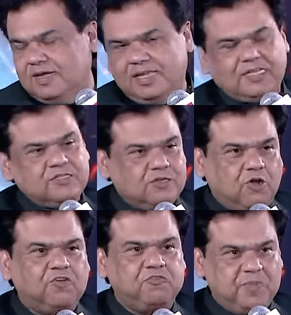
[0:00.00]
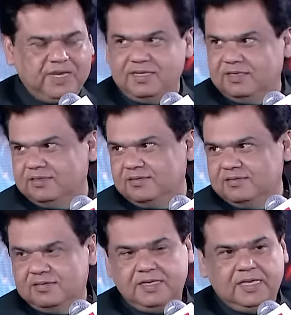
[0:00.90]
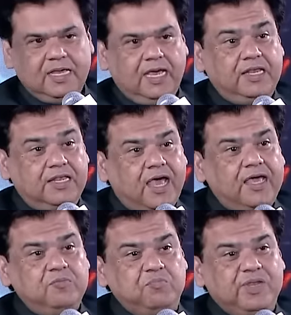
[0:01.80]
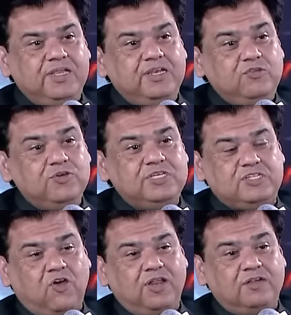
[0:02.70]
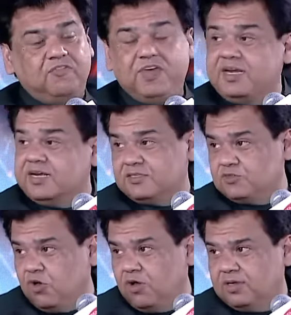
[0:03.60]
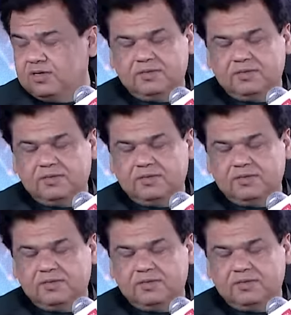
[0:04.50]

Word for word: that's a lot of money. And 9 billion US dollar where it has gone.